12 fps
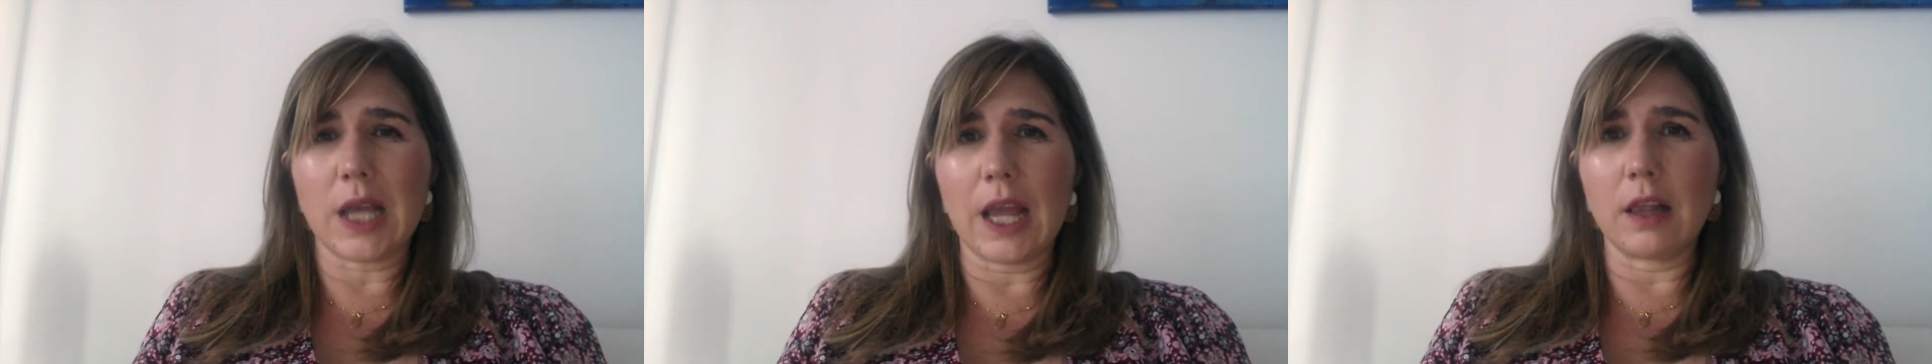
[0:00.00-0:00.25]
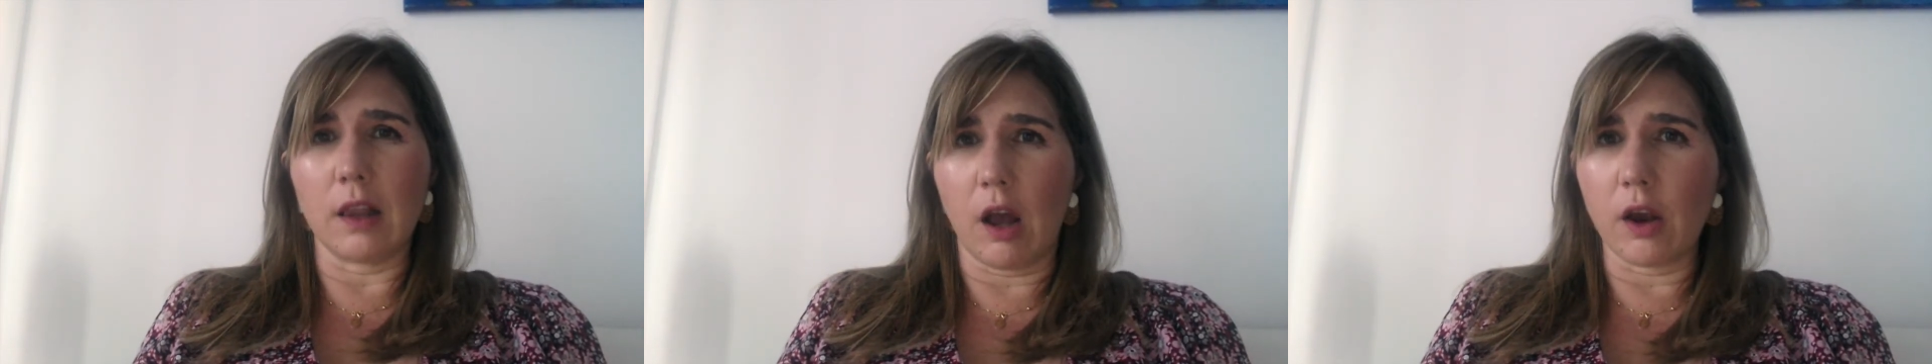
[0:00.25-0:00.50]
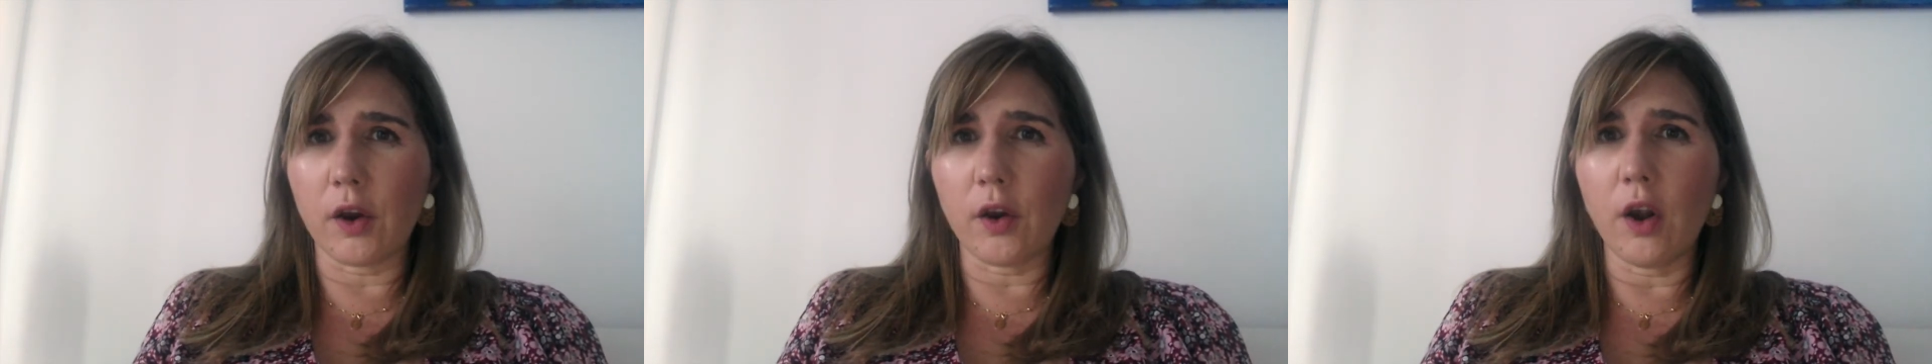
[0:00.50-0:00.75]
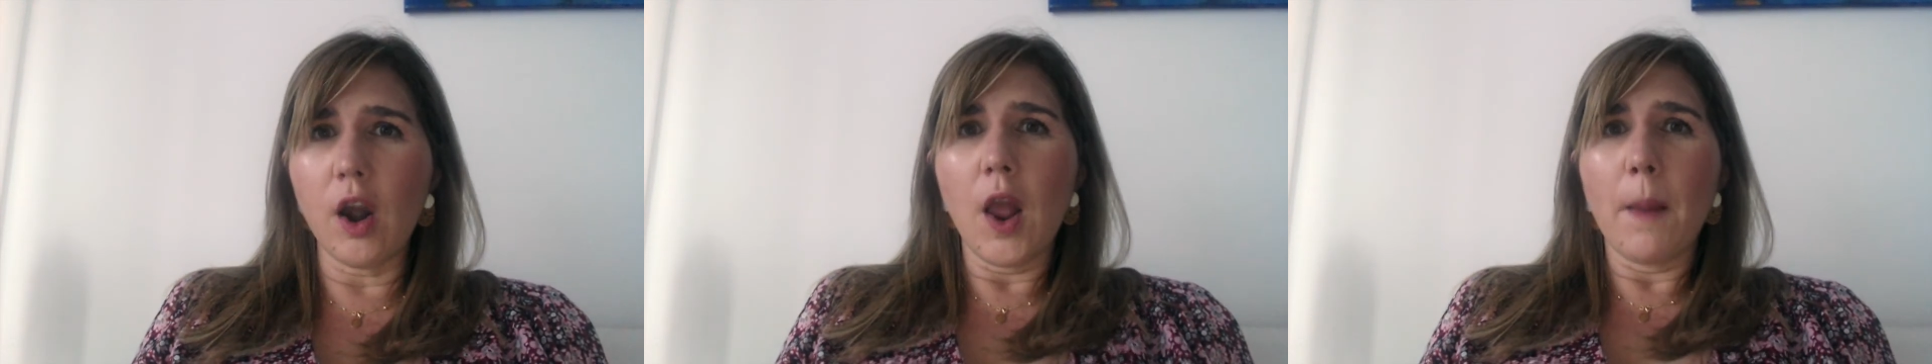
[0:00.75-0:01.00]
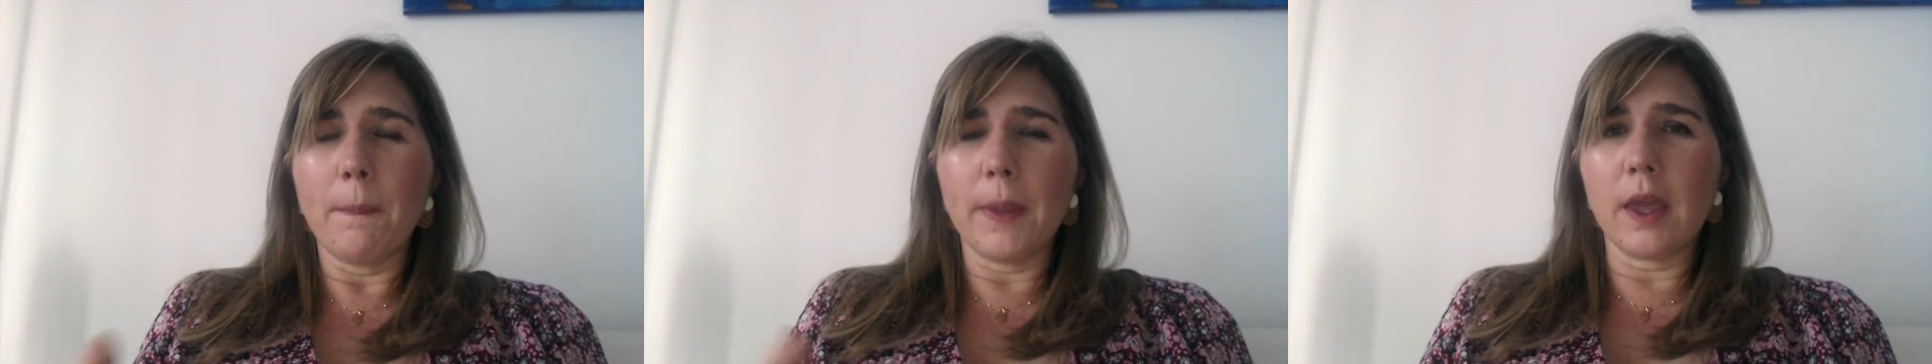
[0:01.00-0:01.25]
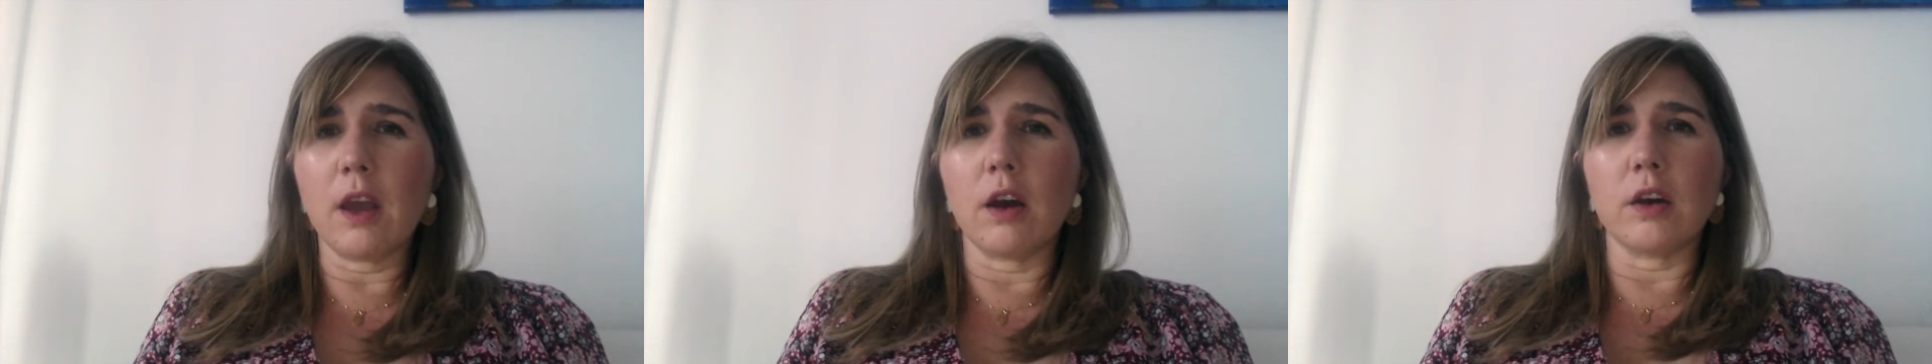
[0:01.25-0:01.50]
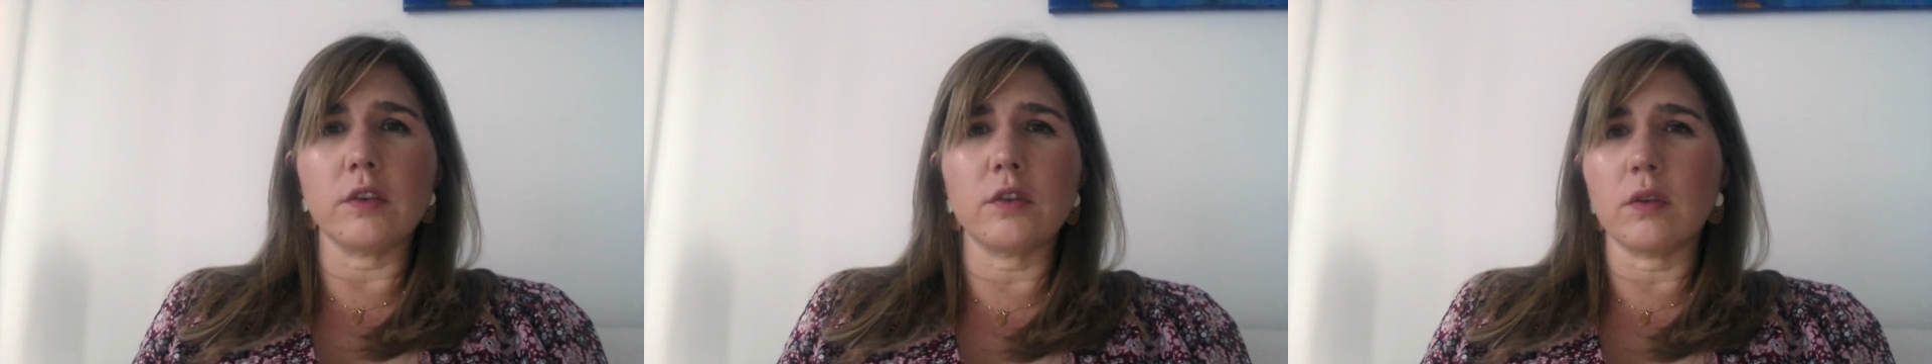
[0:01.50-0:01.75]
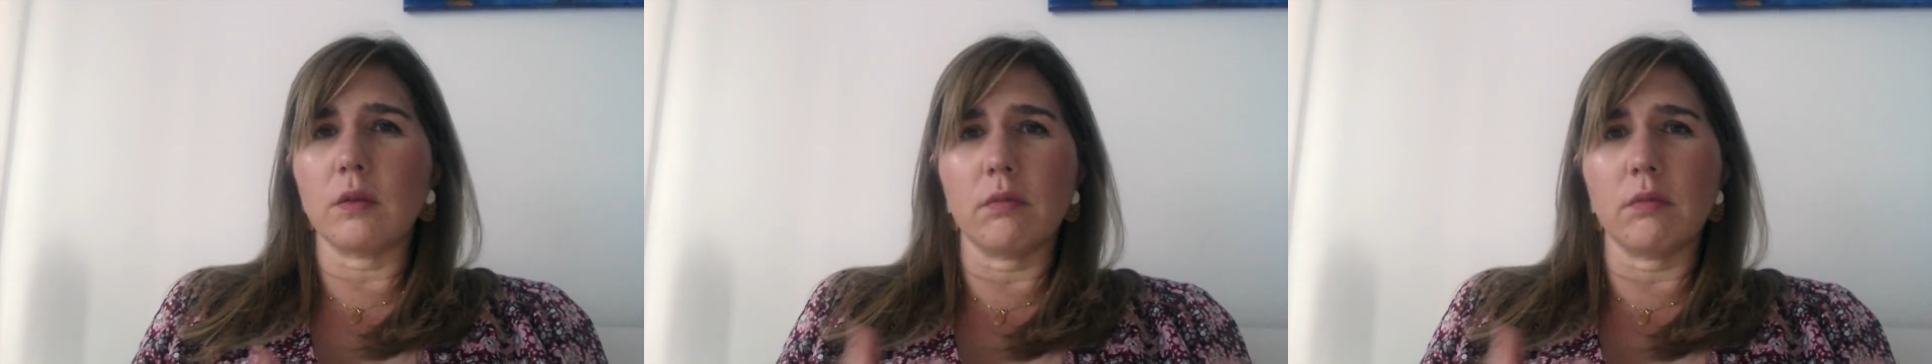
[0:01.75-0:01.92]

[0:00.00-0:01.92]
take longer, because